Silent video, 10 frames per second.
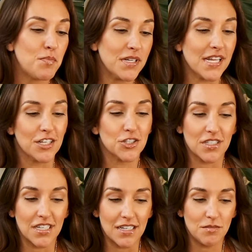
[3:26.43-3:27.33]

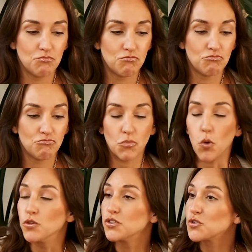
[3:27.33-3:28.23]
potentially
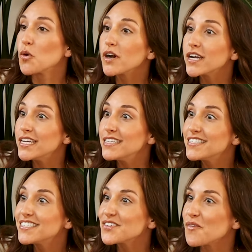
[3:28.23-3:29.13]
old
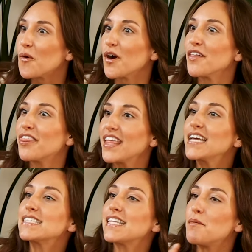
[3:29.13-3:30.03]
stories or
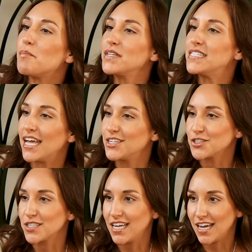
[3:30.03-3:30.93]
things that
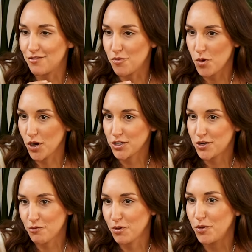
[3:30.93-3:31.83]
potentially I have
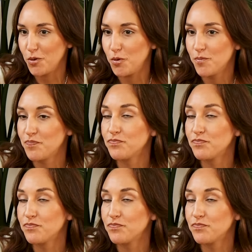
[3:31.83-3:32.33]
worked through